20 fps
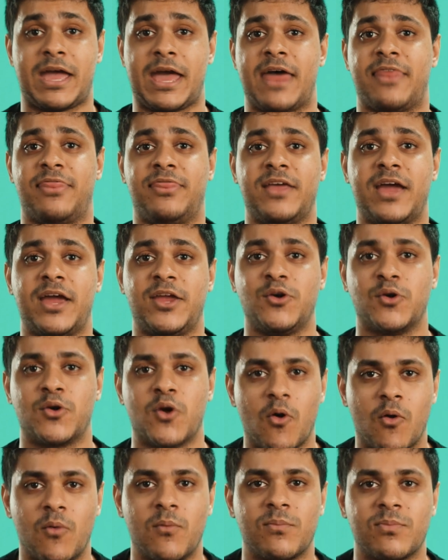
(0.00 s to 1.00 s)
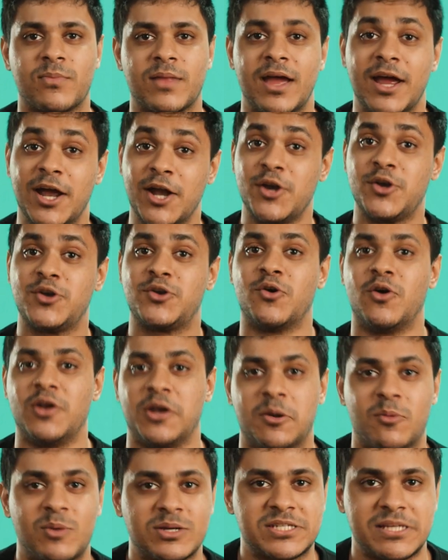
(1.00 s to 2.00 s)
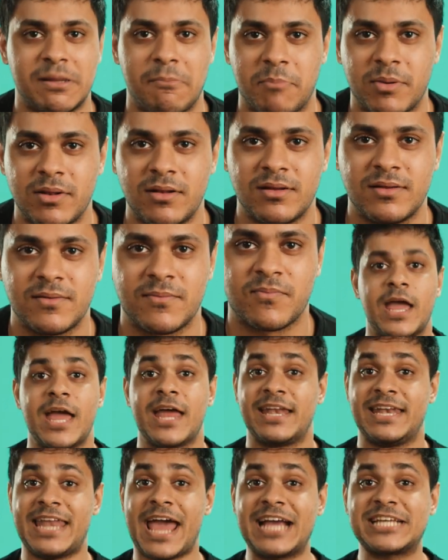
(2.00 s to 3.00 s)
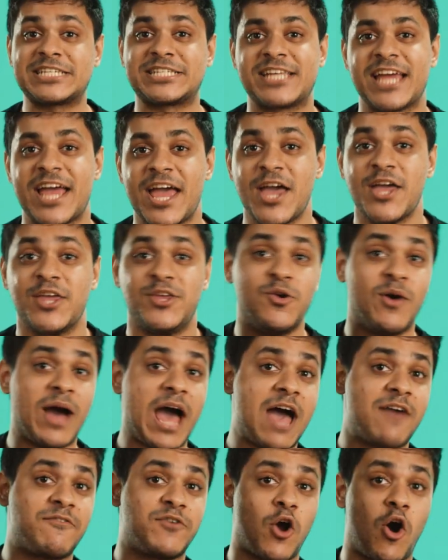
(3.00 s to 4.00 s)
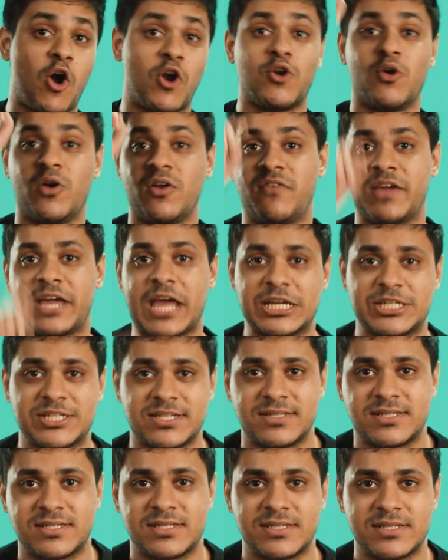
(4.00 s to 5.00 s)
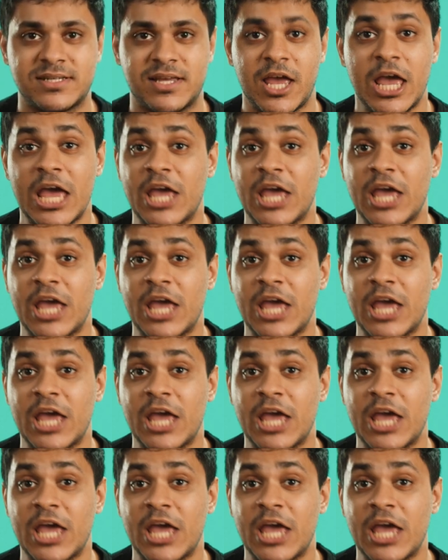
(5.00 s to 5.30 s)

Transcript: And there you go. Told you it was simple. Next, you have your notifications.